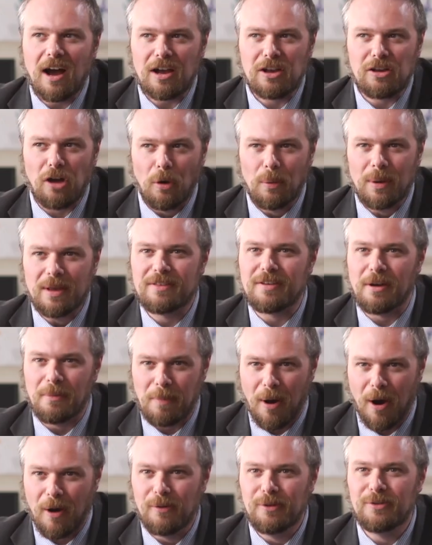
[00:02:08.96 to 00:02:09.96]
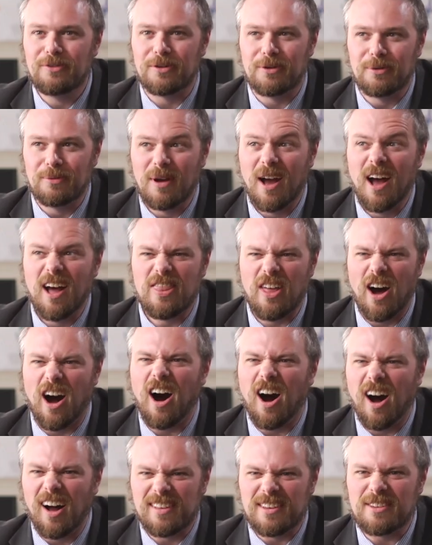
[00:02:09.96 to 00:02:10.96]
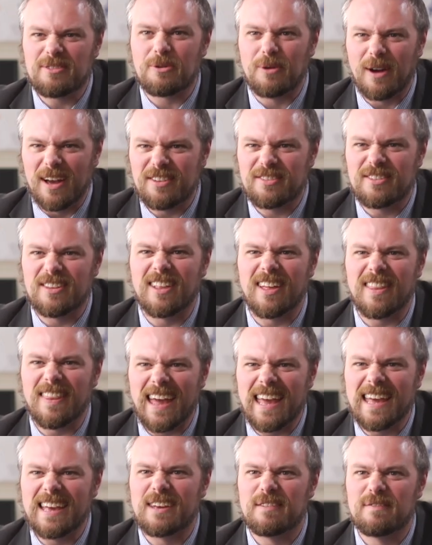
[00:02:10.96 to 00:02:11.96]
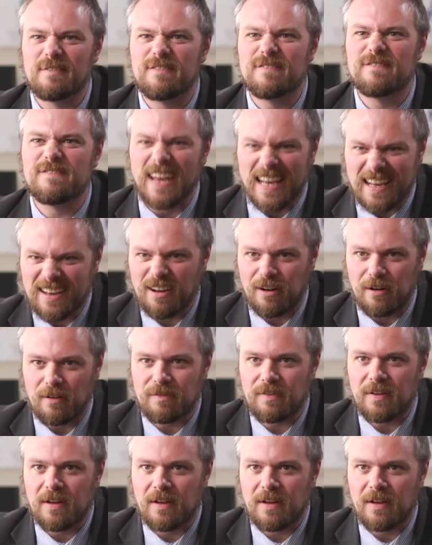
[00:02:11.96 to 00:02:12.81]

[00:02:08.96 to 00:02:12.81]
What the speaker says: are going to pose you the hardest question that they can think of.